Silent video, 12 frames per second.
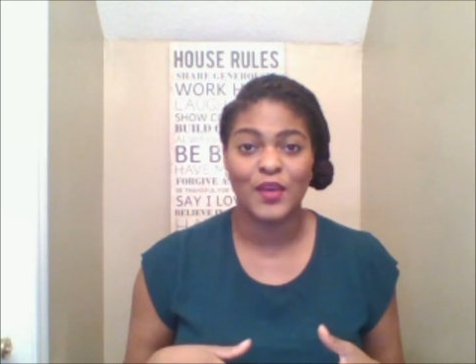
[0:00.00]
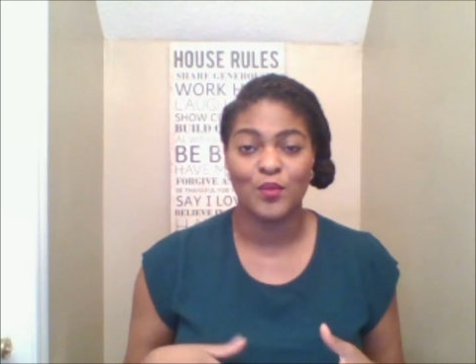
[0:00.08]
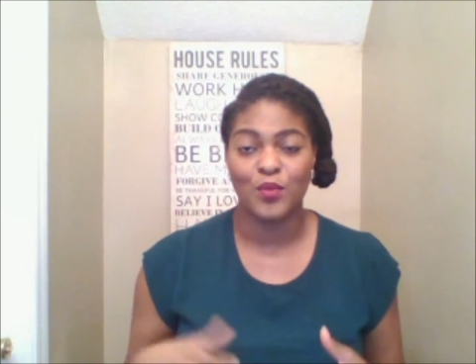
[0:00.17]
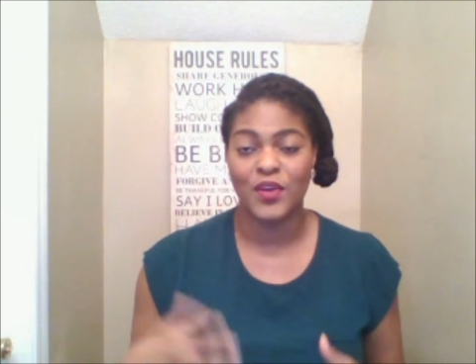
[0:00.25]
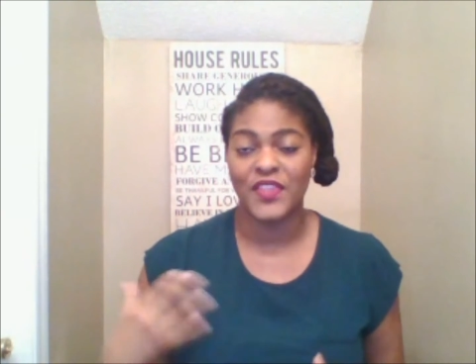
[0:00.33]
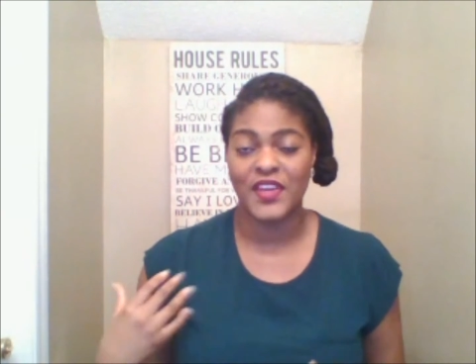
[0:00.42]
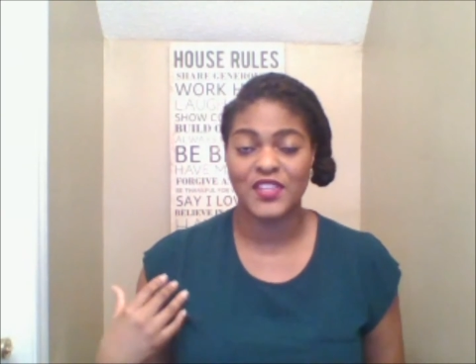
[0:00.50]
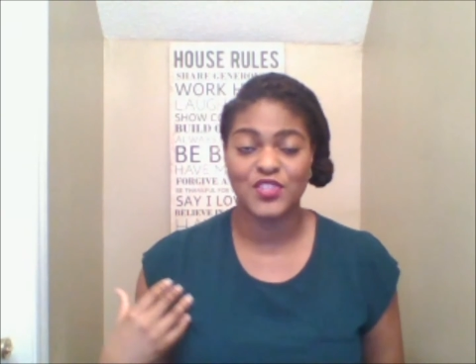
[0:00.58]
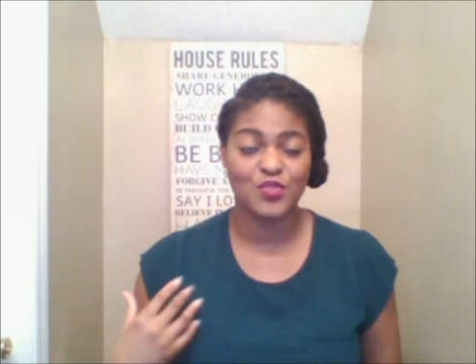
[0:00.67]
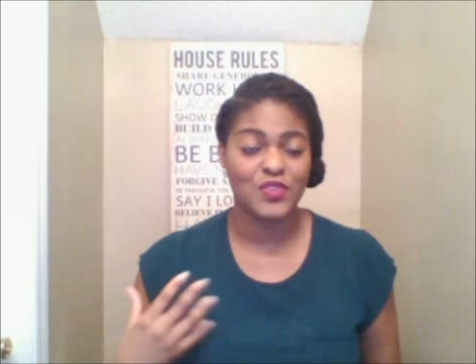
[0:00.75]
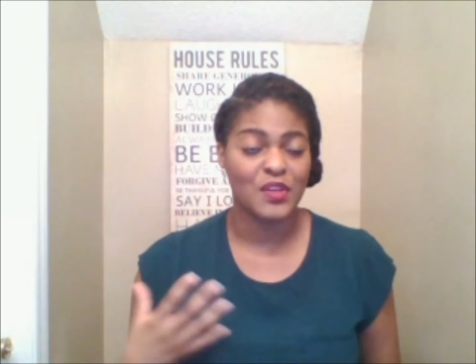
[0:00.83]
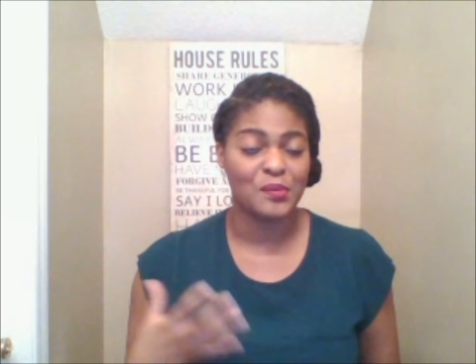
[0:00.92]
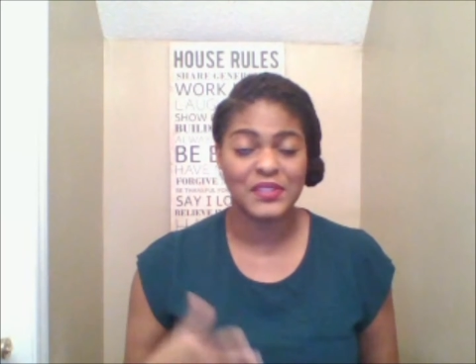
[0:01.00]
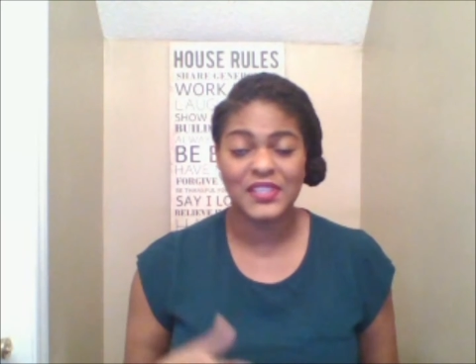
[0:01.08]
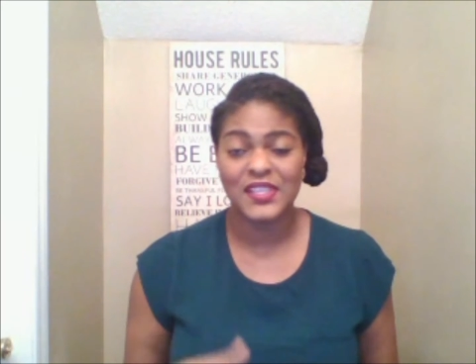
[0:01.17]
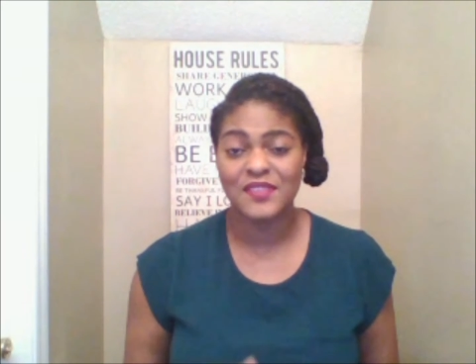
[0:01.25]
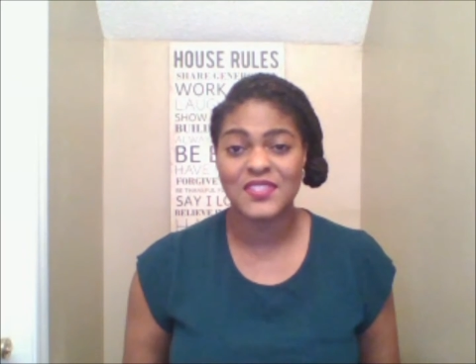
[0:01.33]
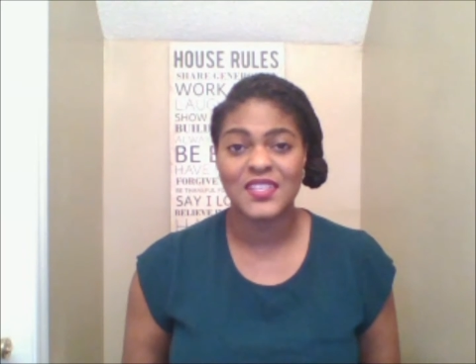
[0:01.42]
and what they do, their
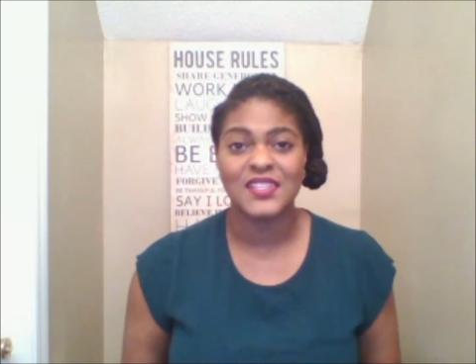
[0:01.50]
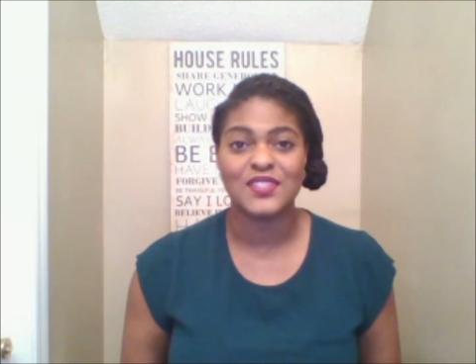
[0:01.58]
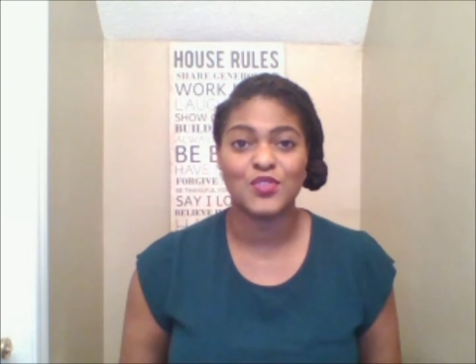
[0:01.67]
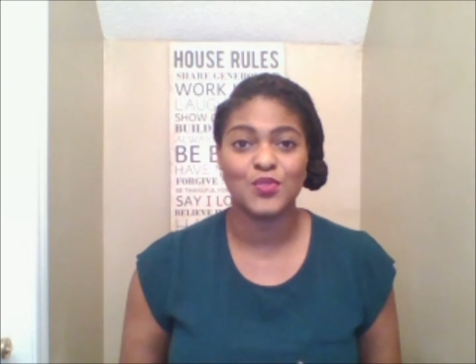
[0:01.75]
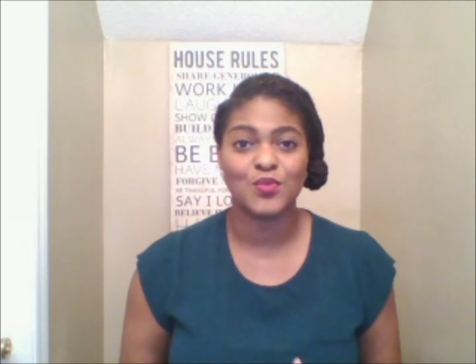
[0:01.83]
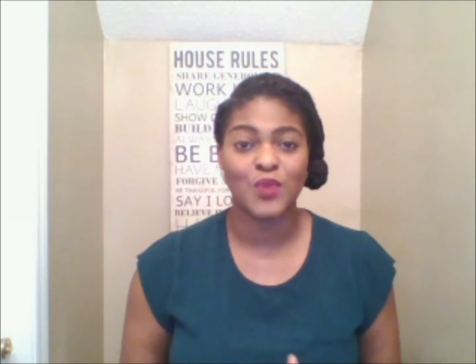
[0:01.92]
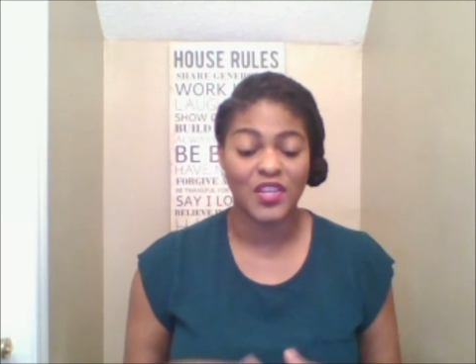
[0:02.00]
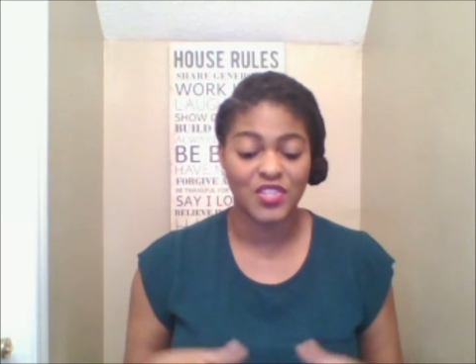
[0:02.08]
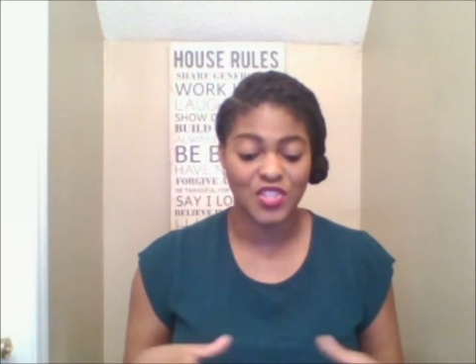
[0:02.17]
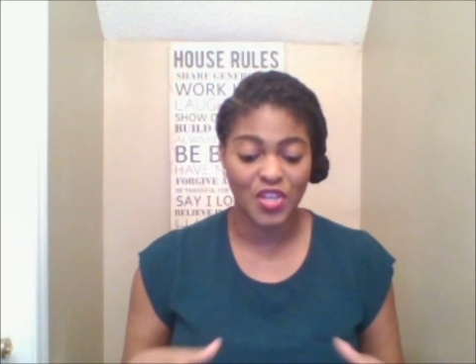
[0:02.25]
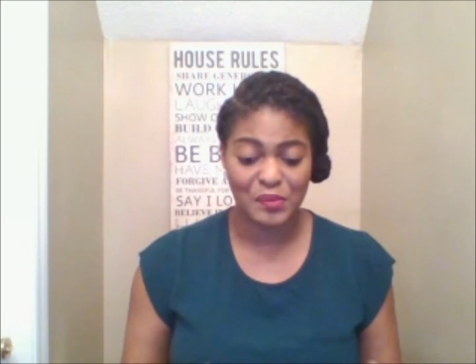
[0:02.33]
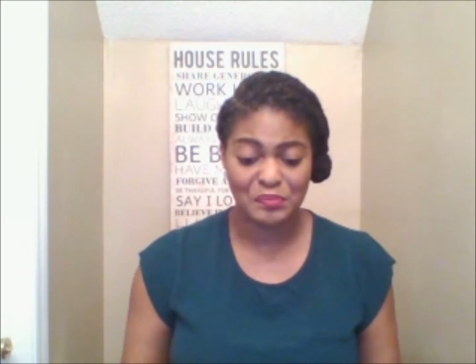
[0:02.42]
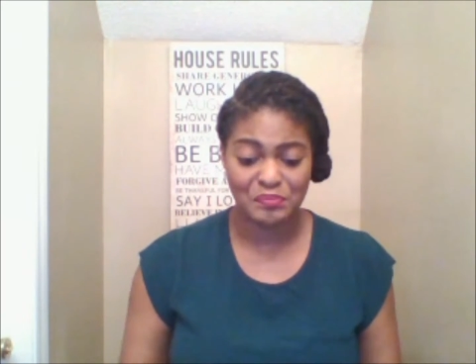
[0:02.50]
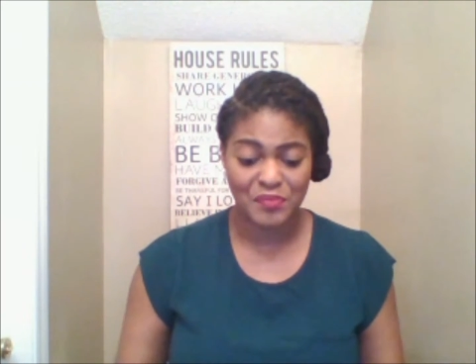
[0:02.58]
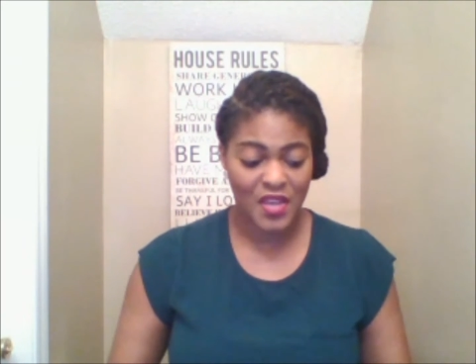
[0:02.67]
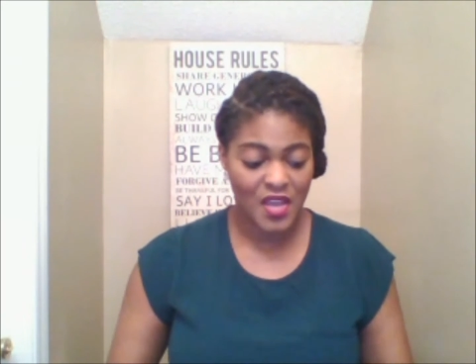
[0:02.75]
beliefs, into a young